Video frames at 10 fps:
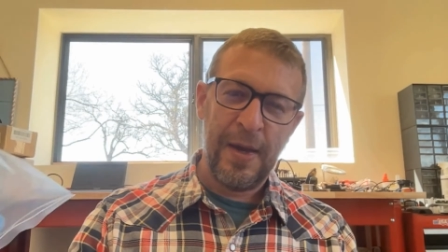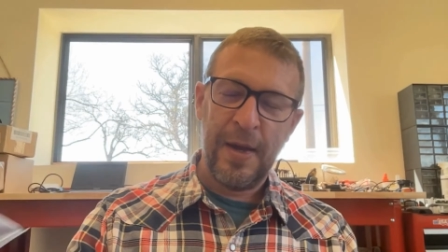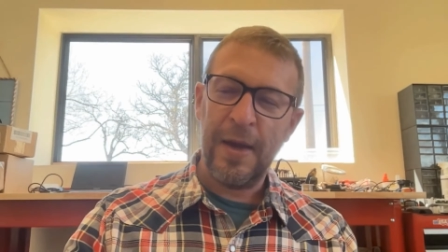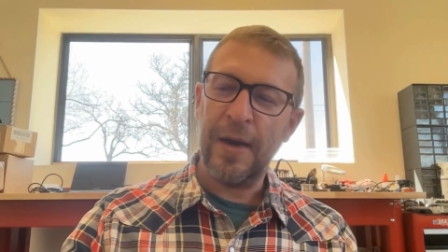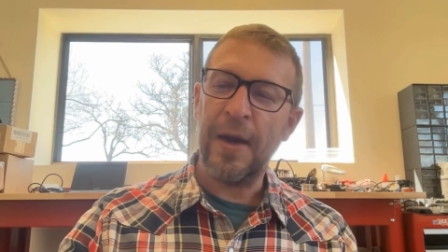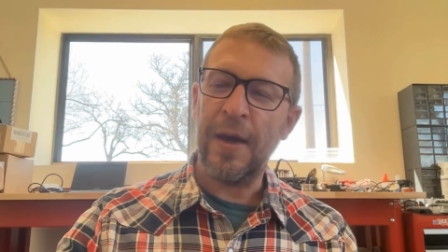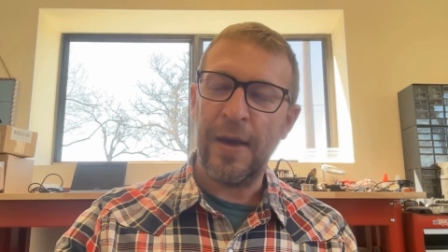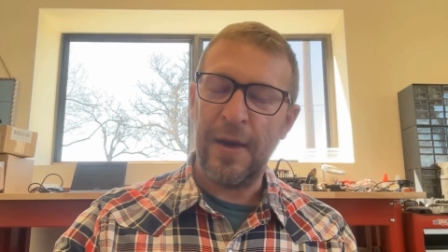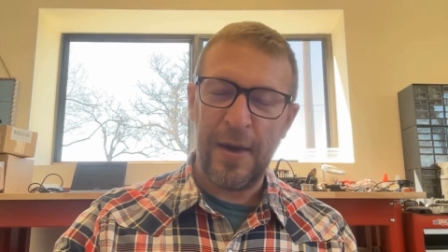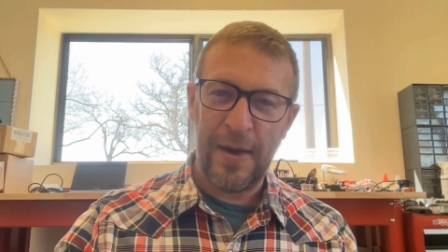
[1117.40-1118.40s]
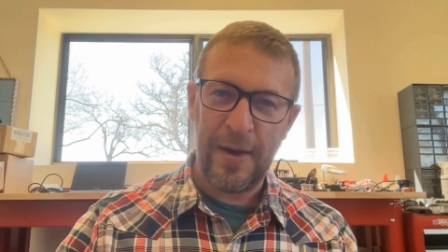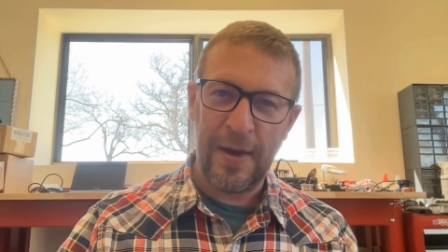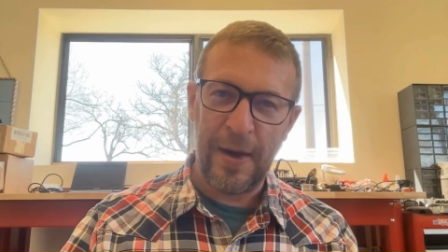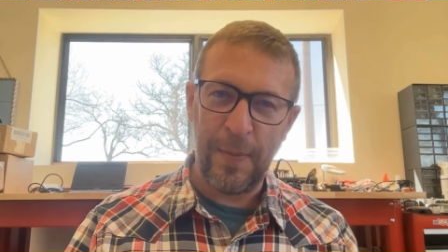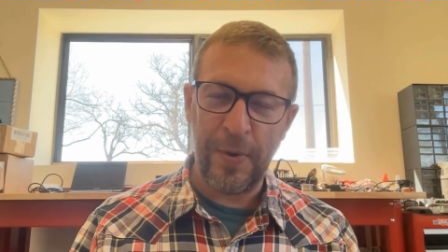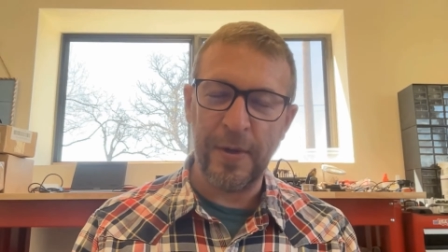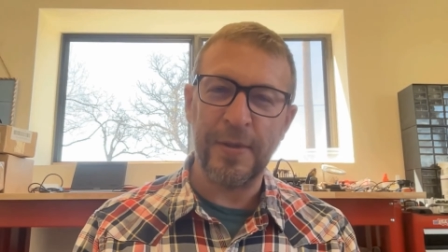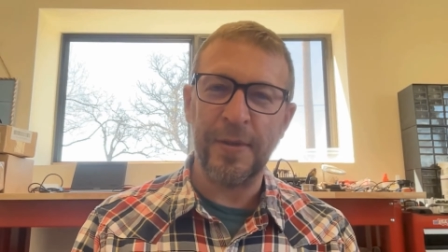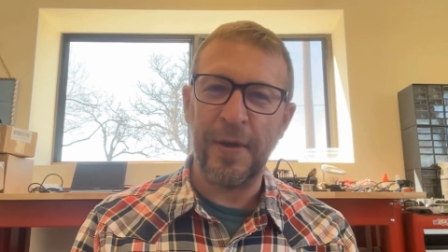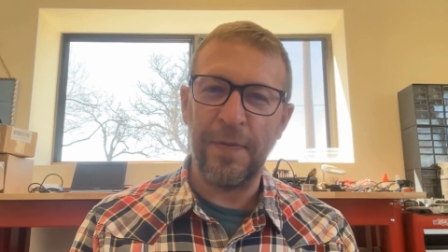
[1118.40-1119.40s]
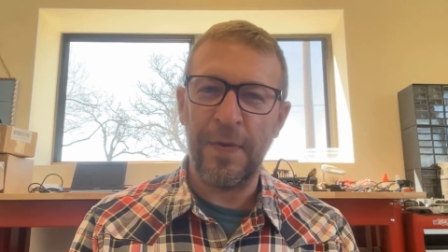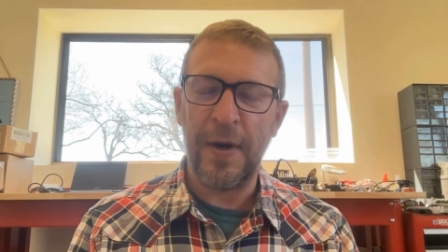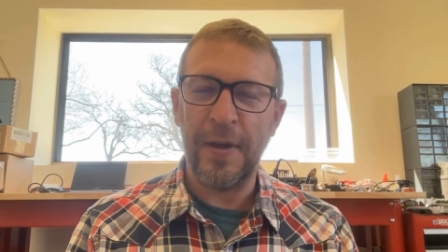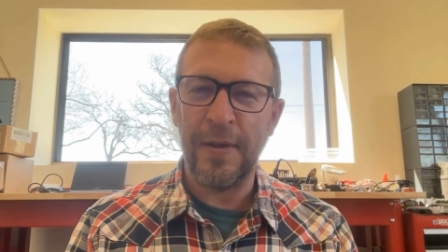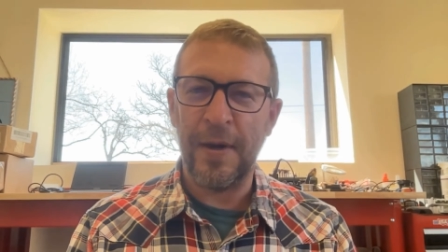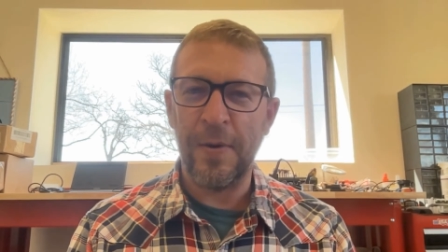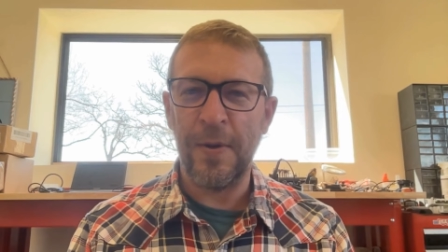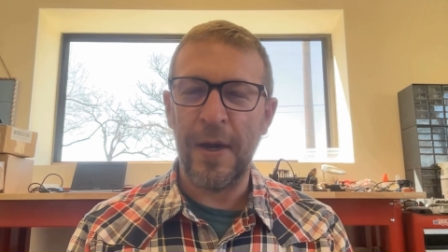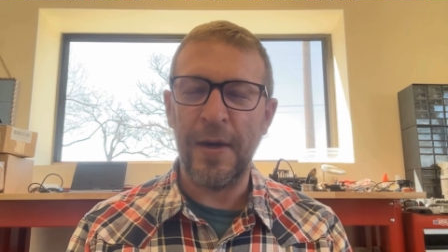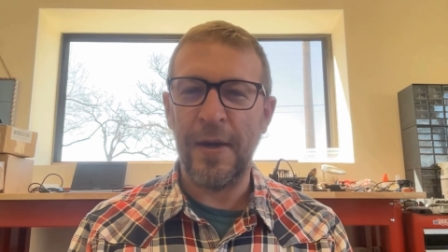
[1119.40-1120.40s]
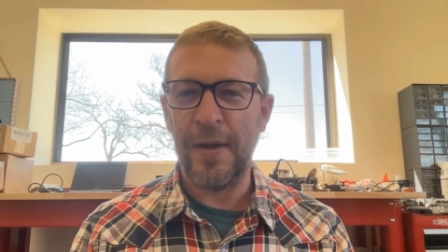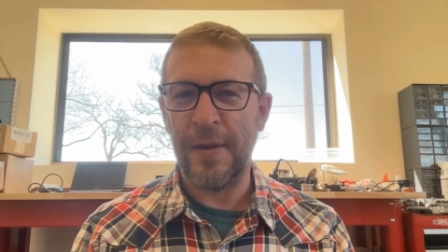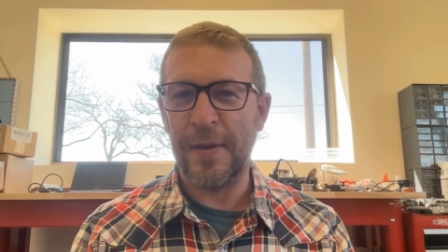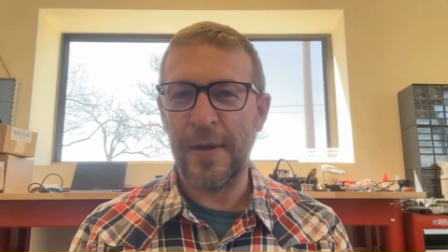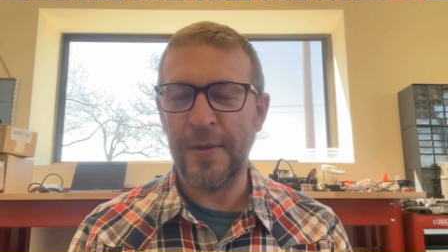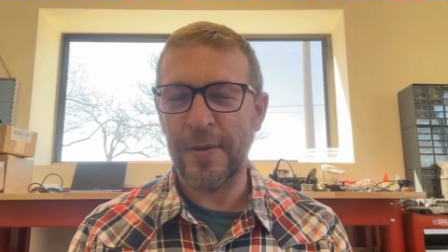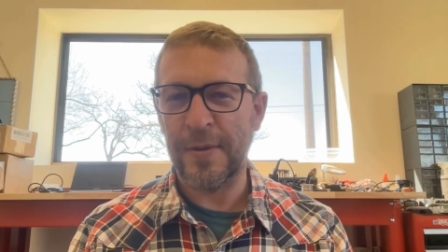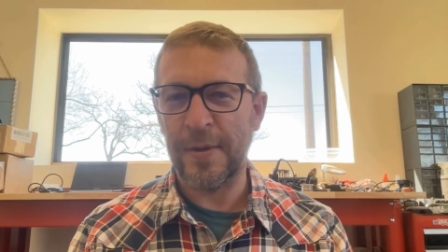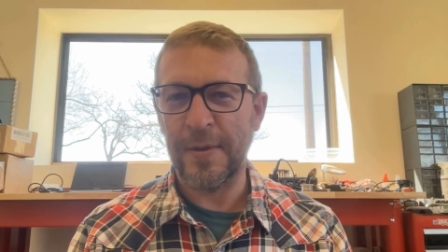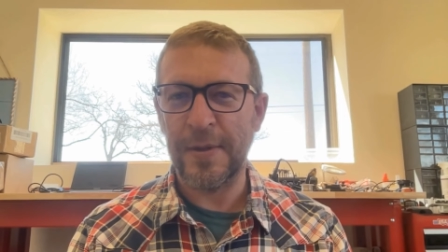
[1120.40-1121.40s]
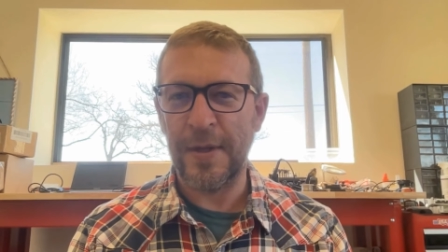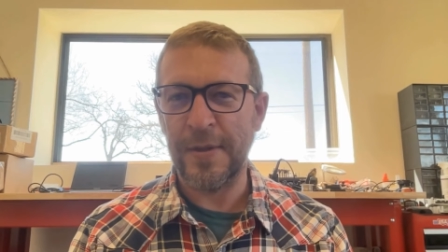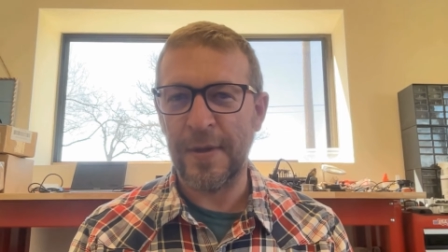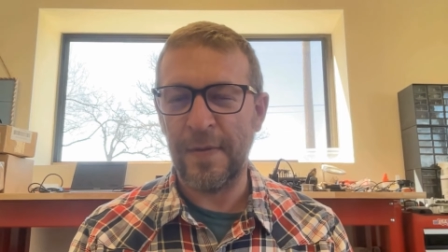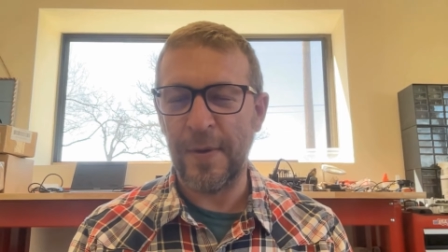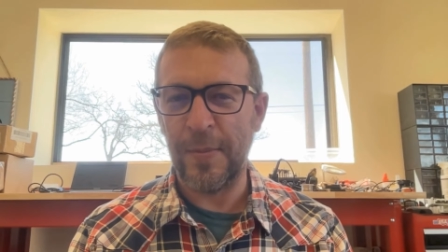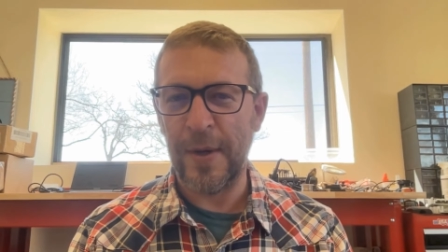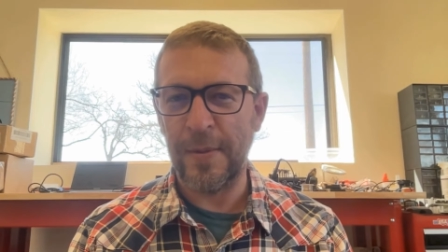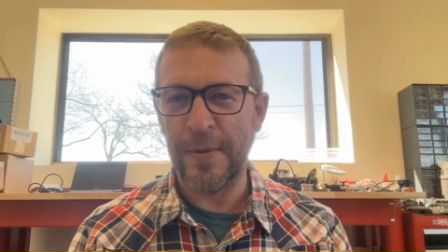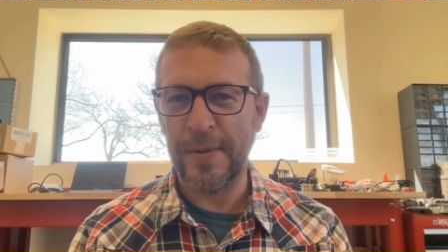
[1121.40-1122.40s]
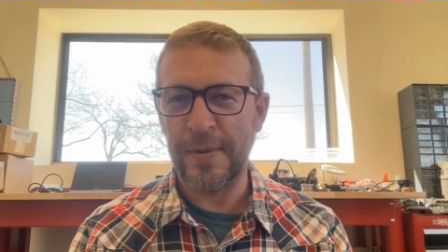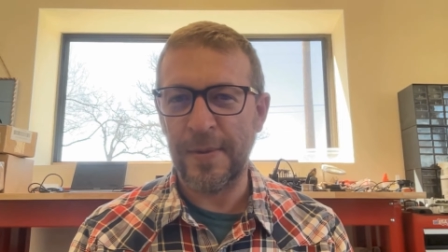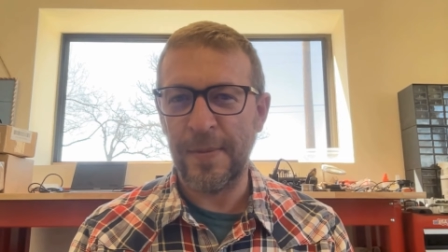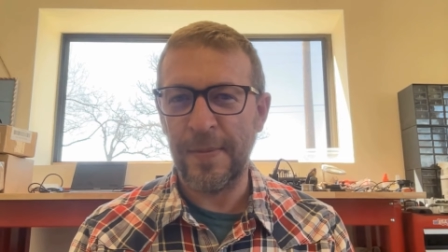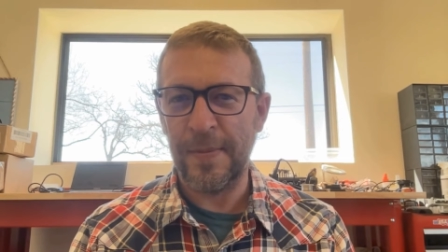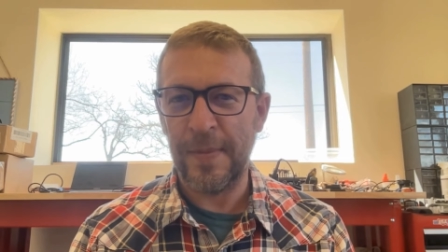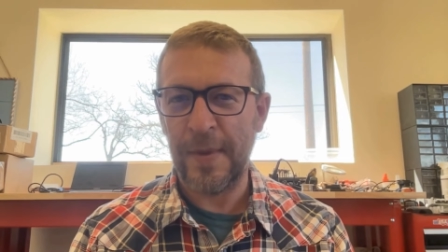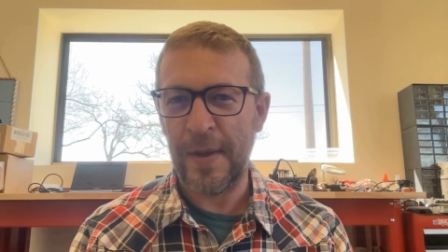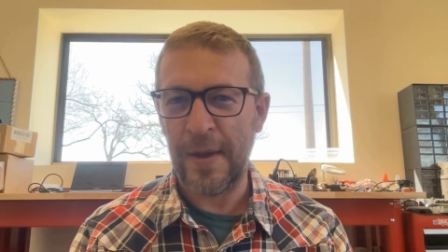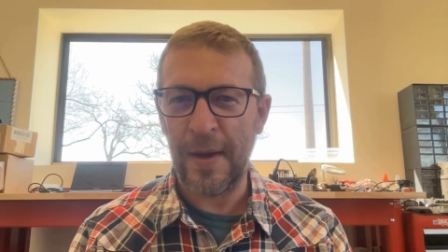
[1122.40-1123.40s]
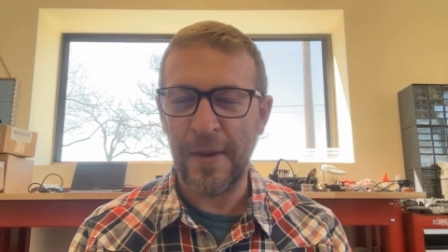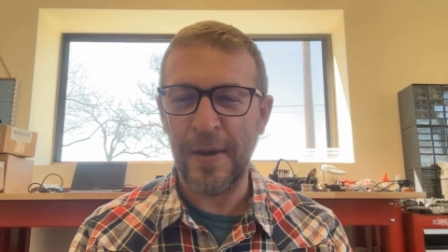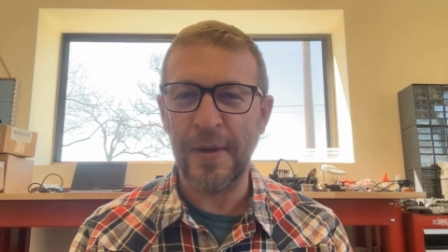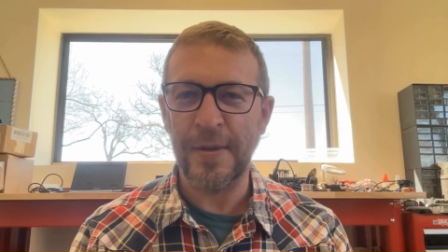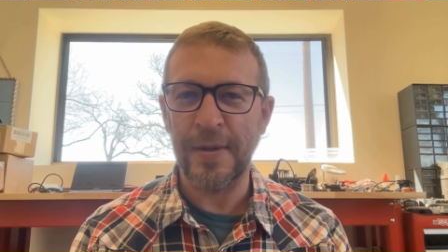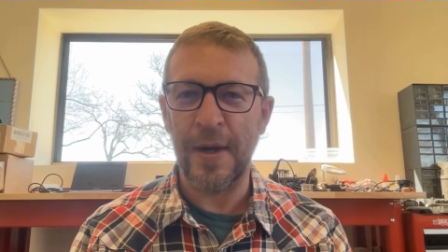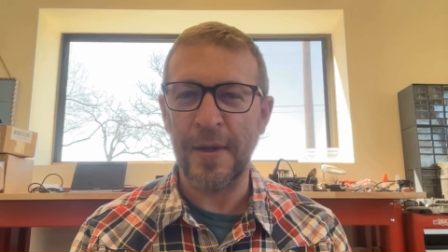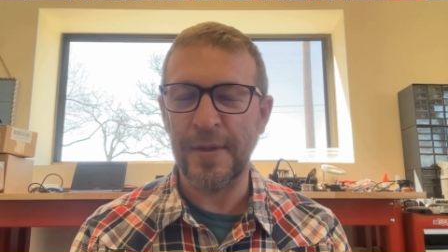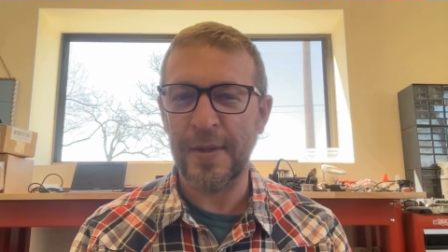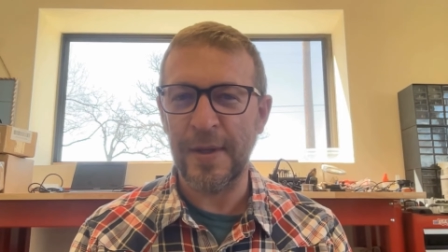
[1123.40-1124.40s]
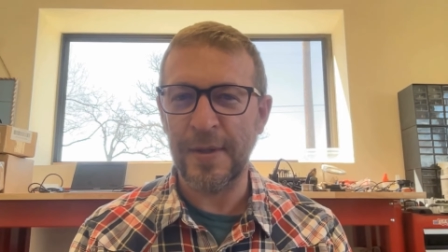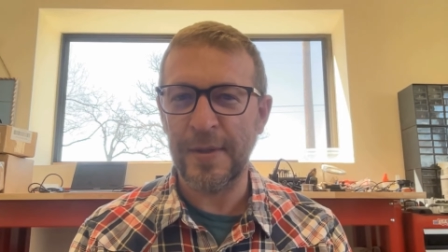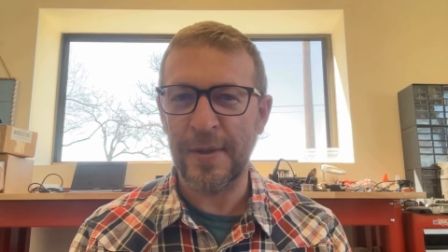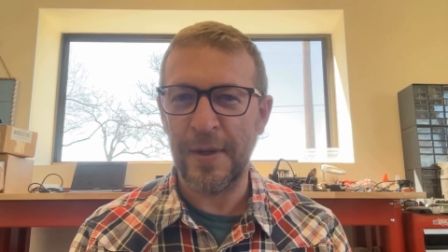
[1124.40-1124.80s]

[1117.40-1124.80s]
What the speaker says: and I personally find the whole idea that things are so sensitive to bubbles, I think it's nonsense.